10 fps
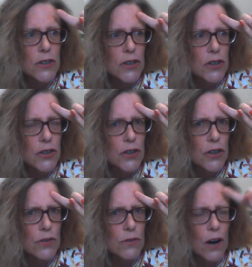
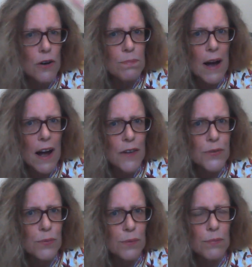neuro
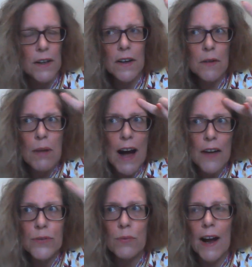path,
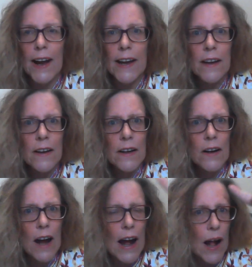pathway
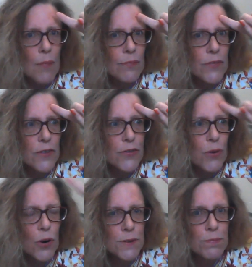um,
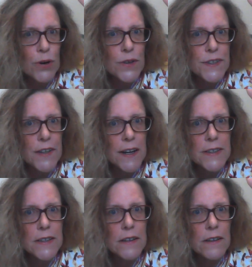thought
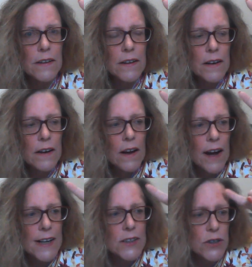process,
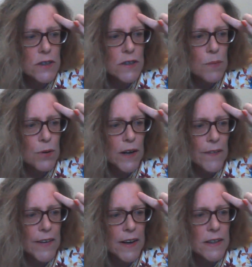as soon as I put
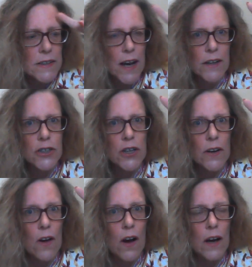out that
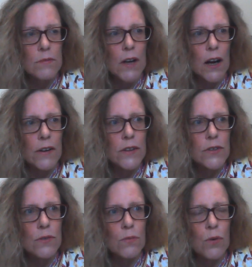intention, I'm going
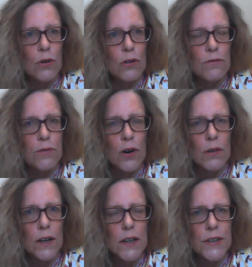to walk
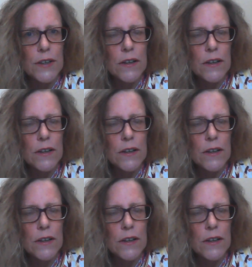forward,